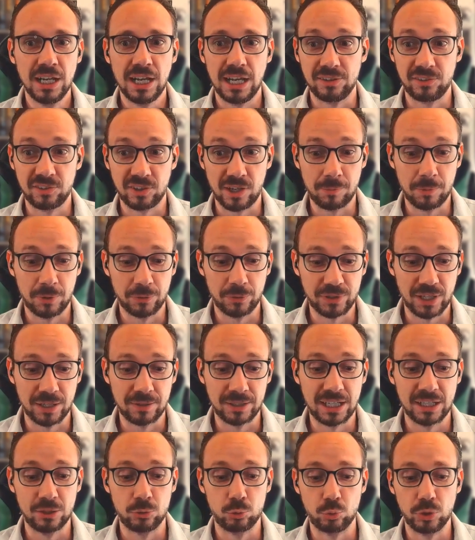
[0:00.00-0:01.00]
and some of them
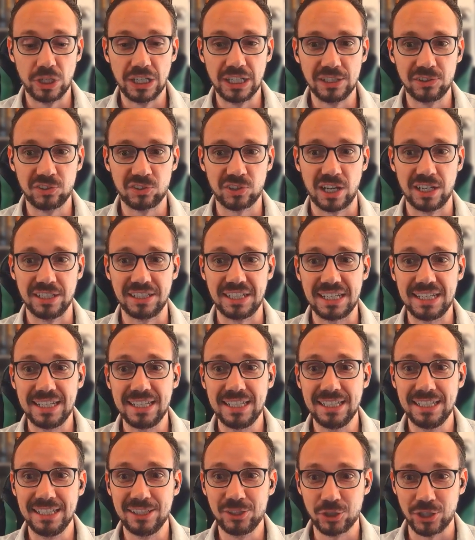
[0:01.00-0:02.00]
can really cite
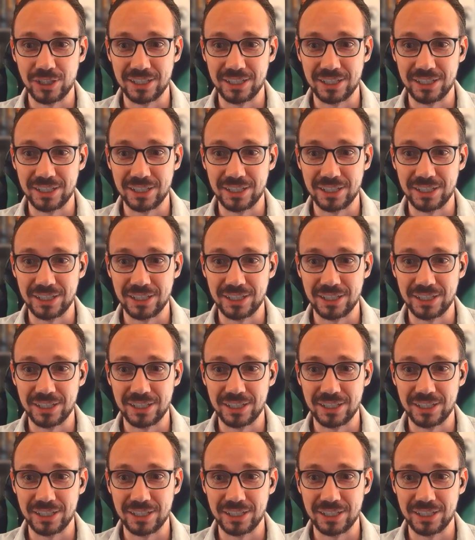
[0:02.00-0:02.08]
each